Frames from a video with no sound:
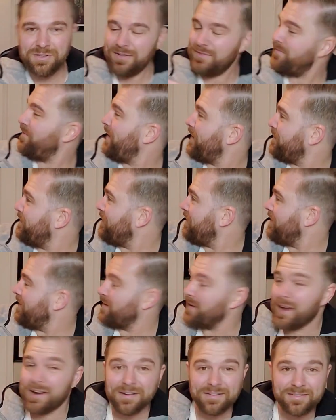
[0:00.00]
In fact, you can
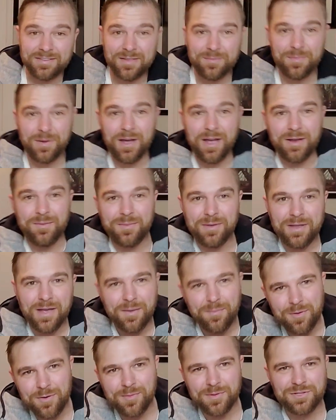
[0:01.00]
kind of see it behind me. I
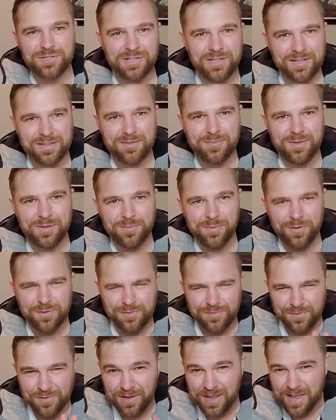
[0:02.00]
pretty much collect amiibos
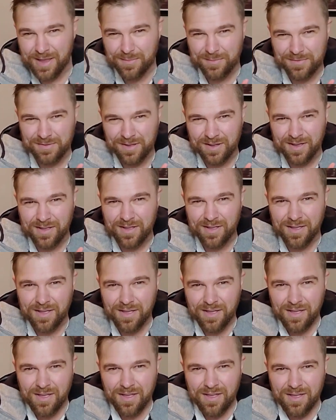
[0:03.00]
for games I
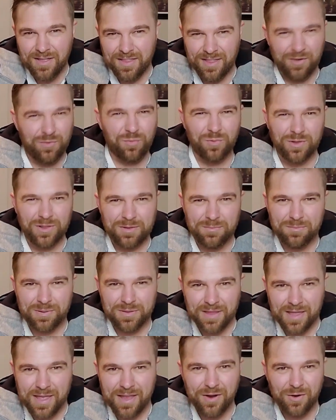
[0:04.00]
like really
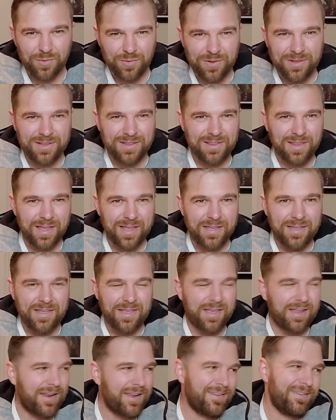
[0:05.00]
play or really like,
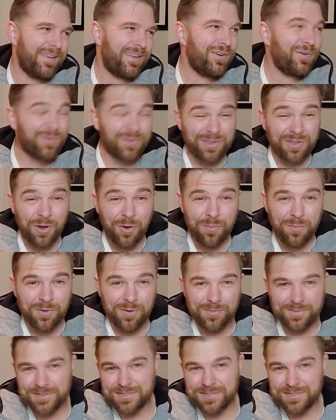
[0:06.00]
and I don't really open them.